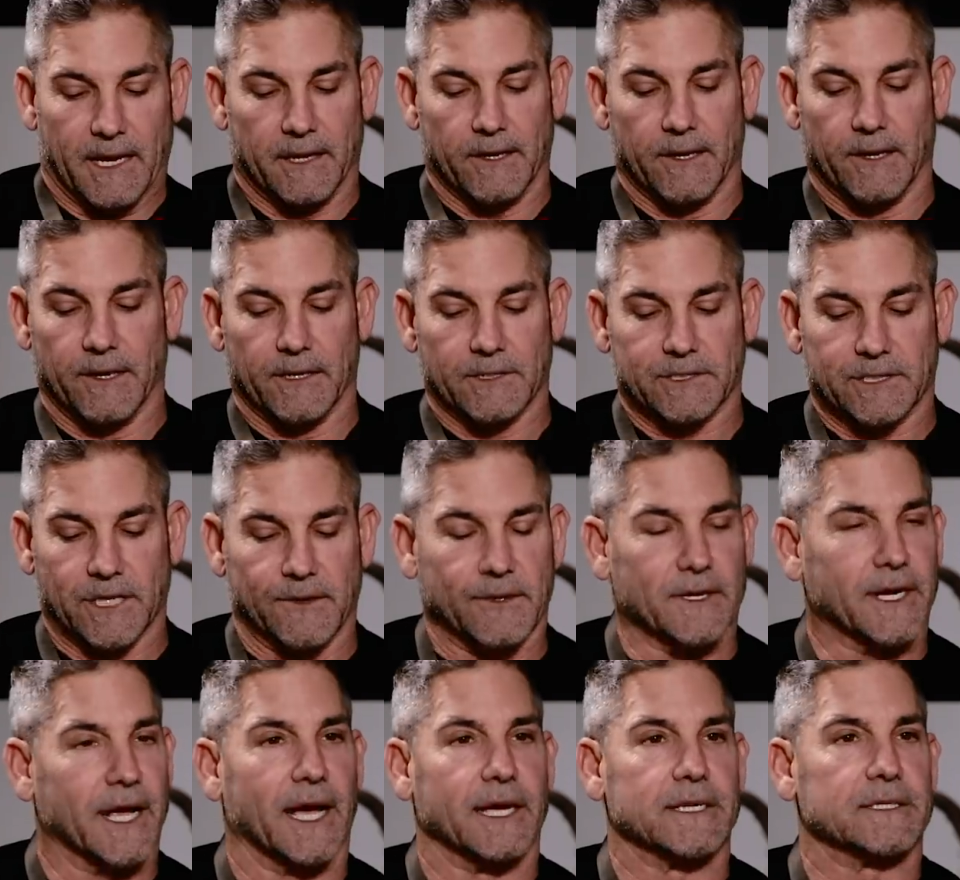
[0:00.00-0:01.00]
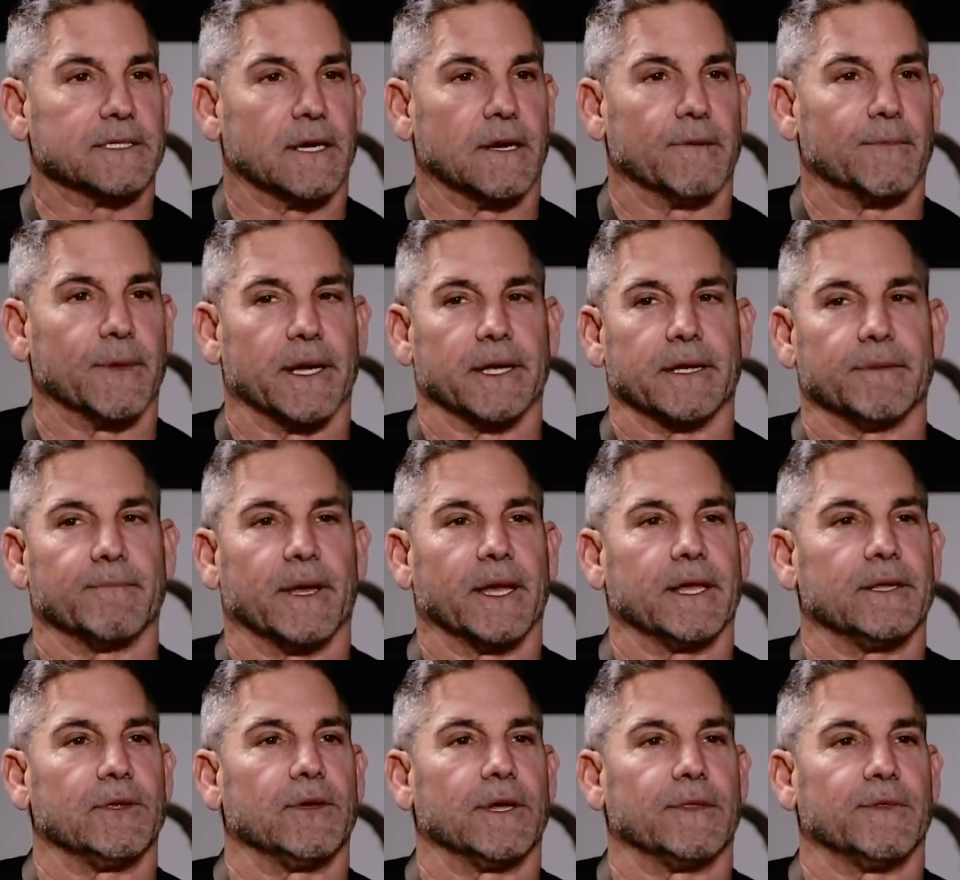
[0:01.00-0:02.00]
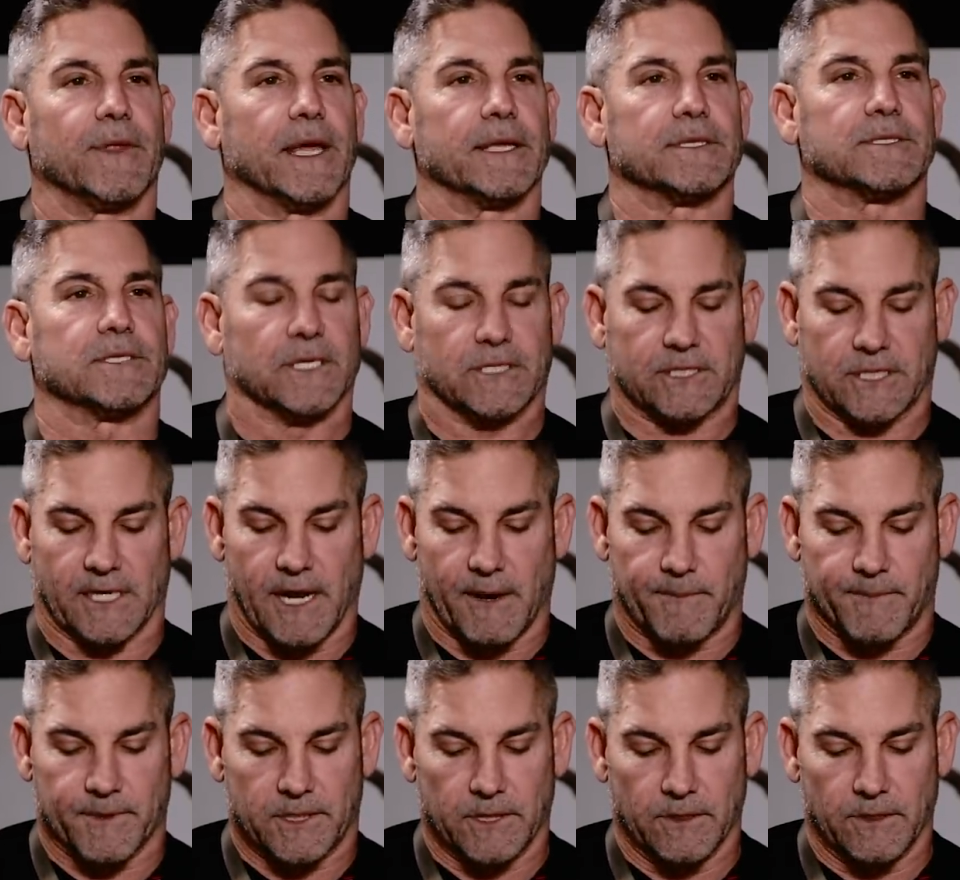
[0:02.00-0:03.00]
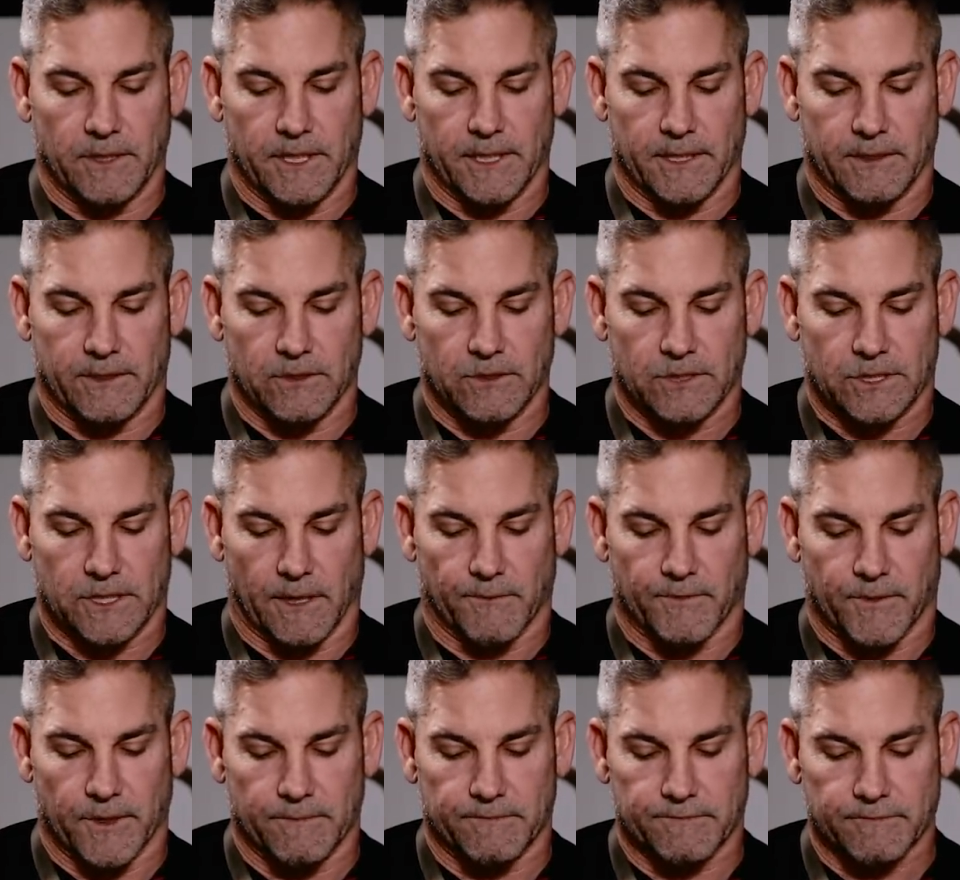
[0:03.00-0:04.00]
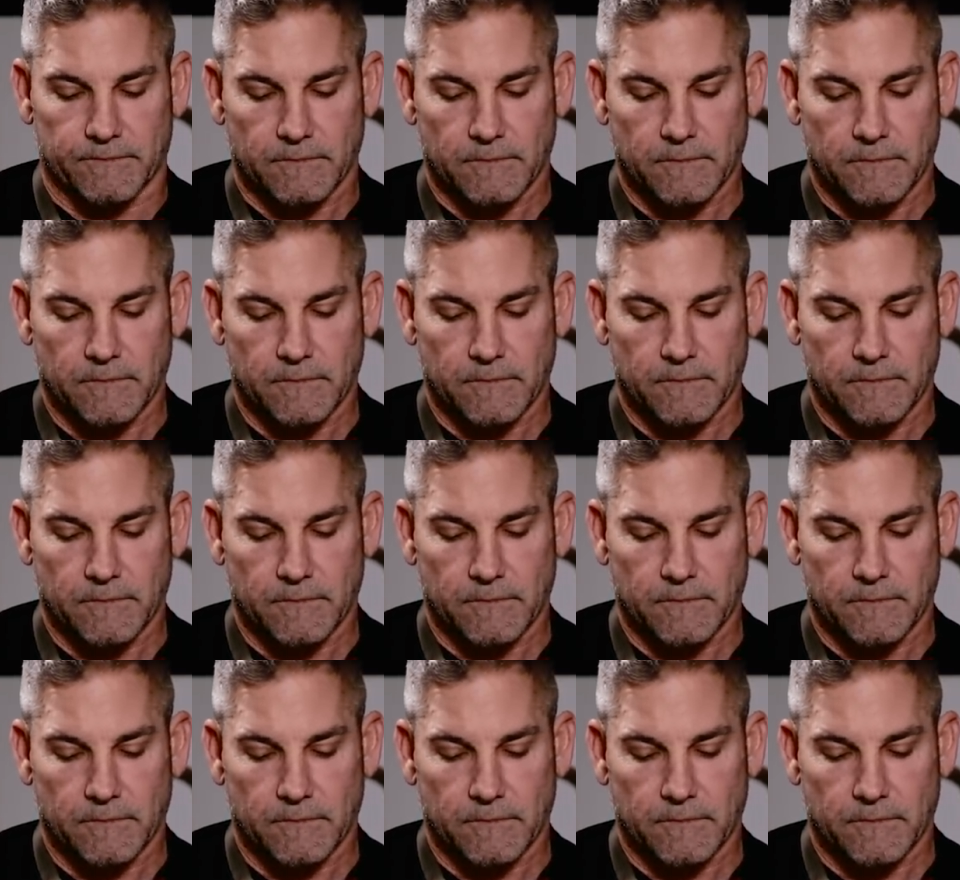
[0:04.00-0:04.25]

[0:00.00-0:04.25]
and then there's other guys that I'm like, man, you, they had such an opportunity to do something,